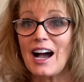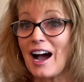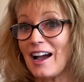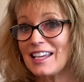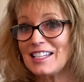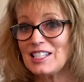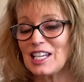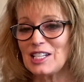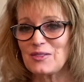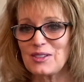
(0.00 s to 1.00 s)
I get
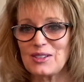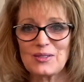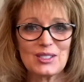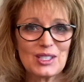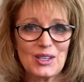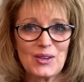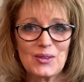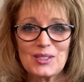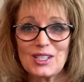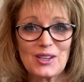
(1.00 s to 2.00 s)
to introduce
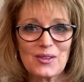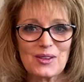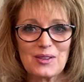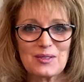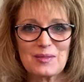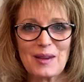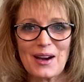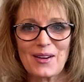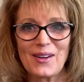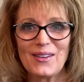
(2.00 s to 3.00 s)
you to your new
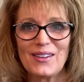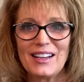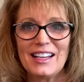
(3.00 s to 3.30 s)
Sparrow,